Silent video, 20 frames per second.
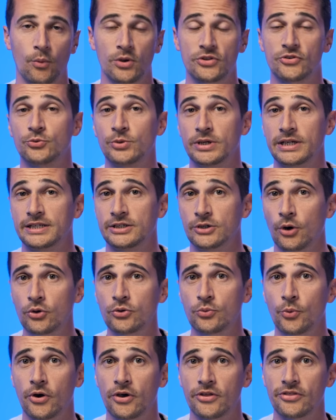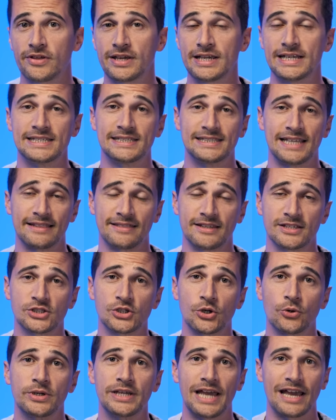what's really noteworthy is that the
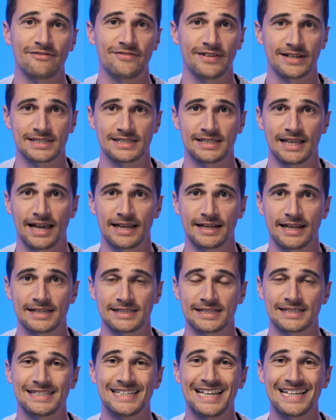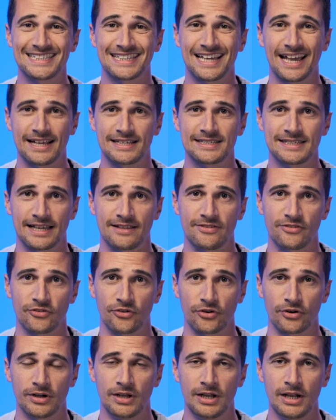Sony FX9 has a 6K
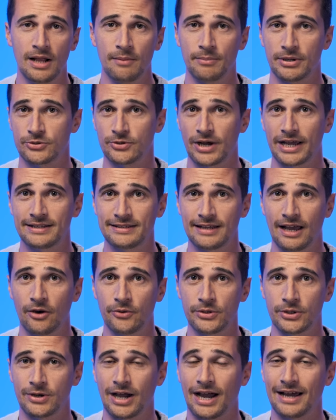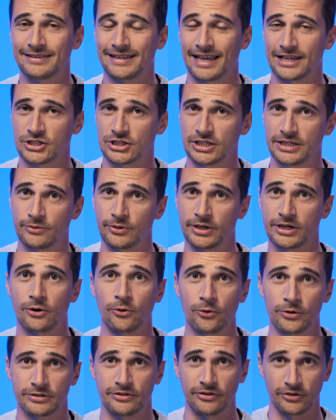sensor, but right now you can't actually
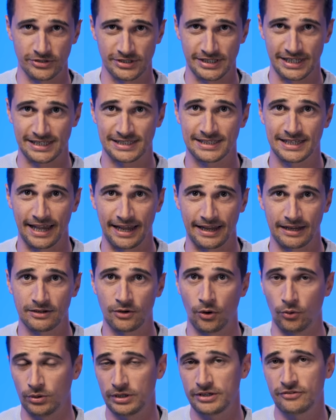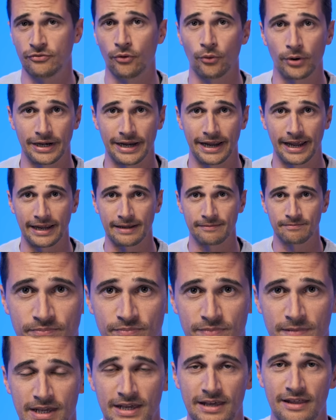record those 6K, only 4K.
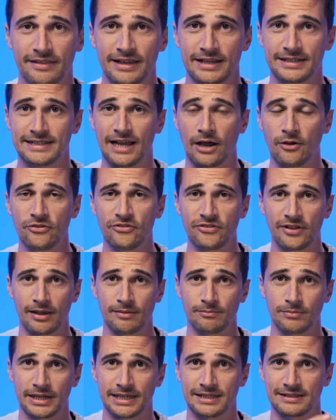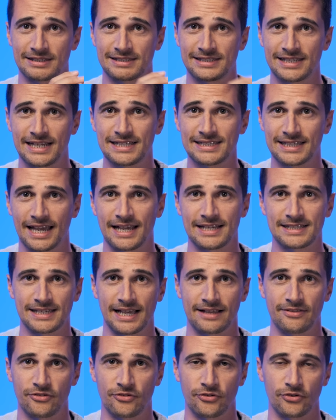They're downsampling the 6K
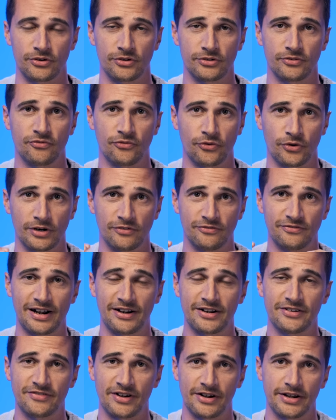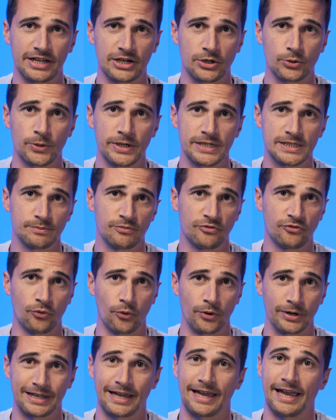sensor for a very crisp
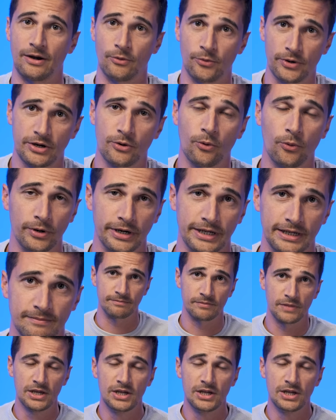4K recording.